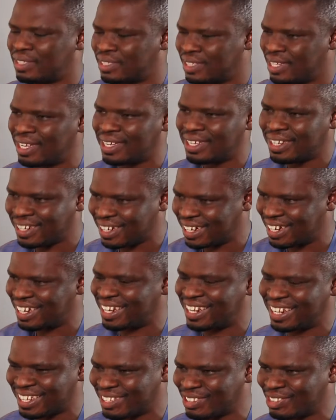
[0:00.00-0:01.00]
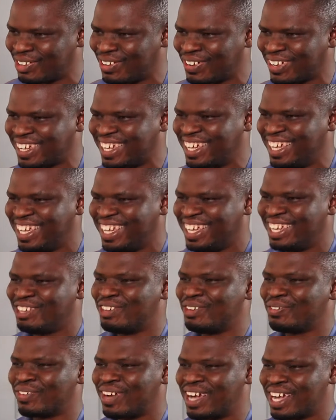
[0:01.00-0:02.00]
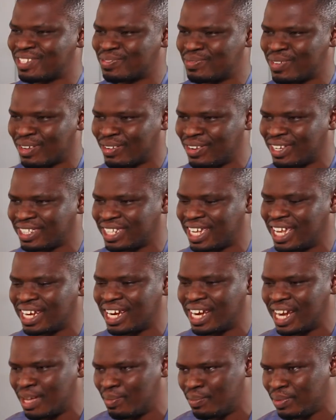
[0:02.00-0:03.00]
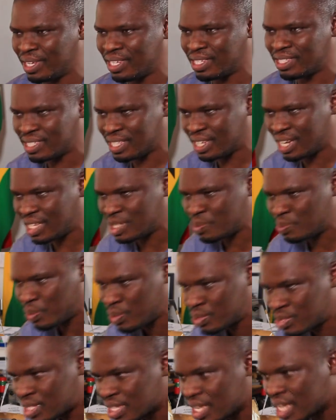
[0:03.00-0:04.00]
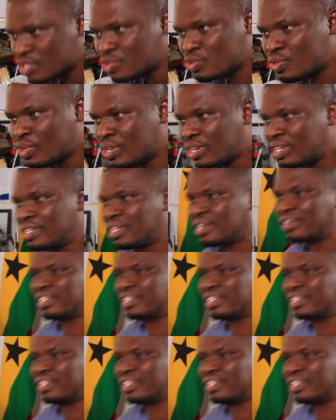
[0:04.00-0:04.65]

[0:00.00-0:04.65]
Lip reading: me talk. You've asked me a question. And Nana B is still at post. He has not